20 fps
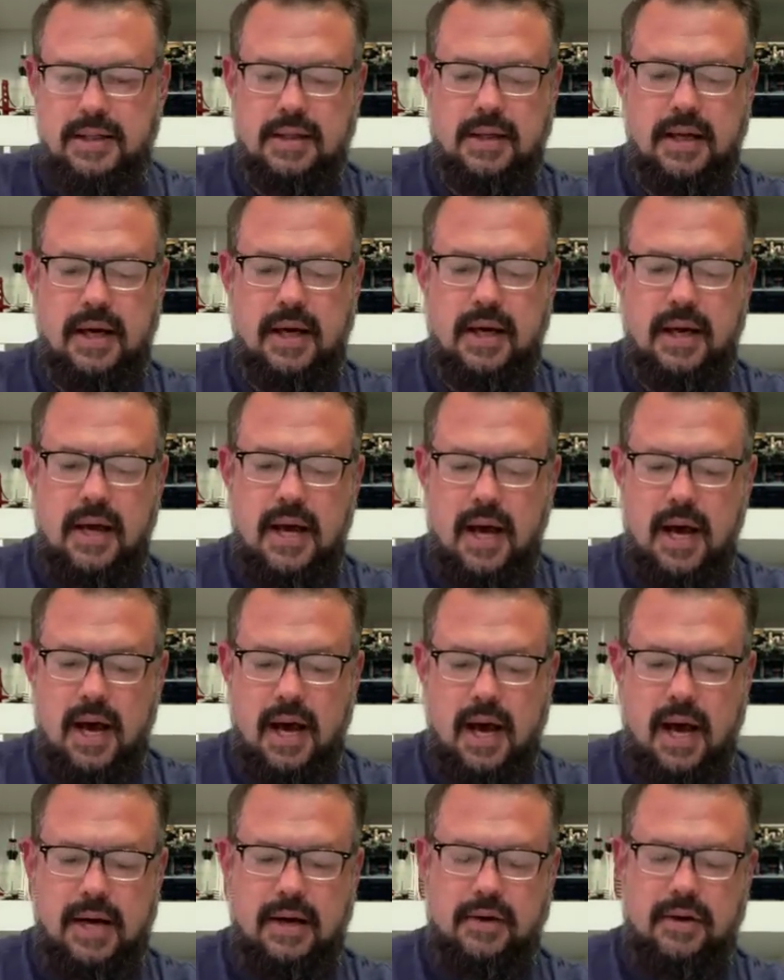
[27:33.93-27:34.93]
and
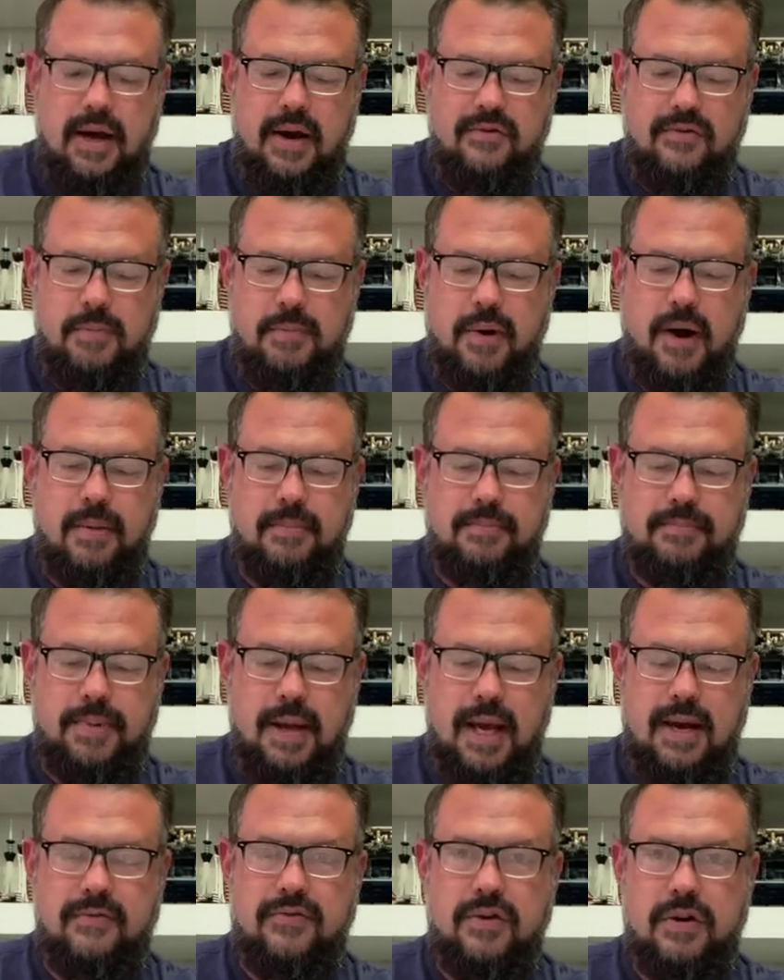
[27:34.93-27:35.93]
I don't have a problem
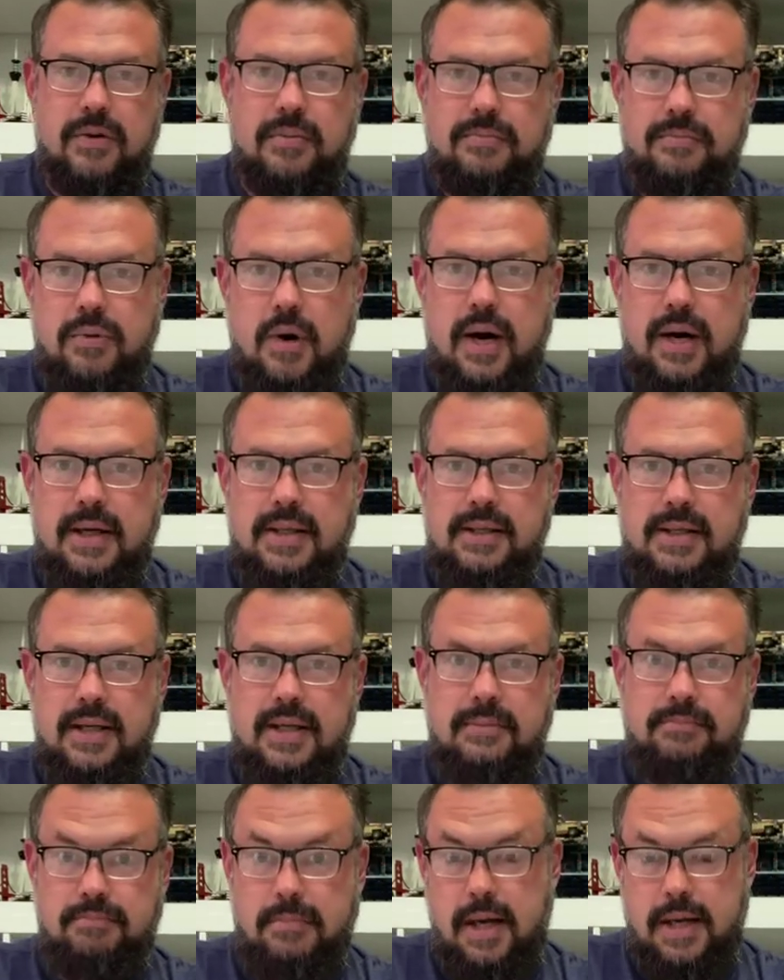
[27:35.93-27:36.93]
paying for products
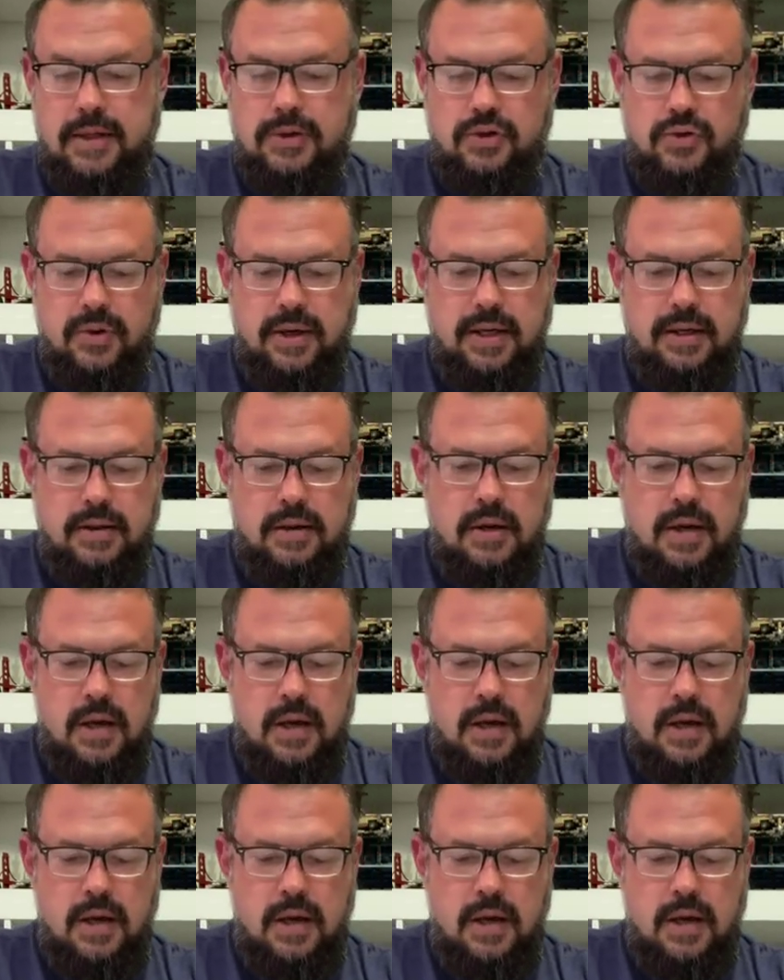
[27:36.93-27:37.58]
that I enjoy.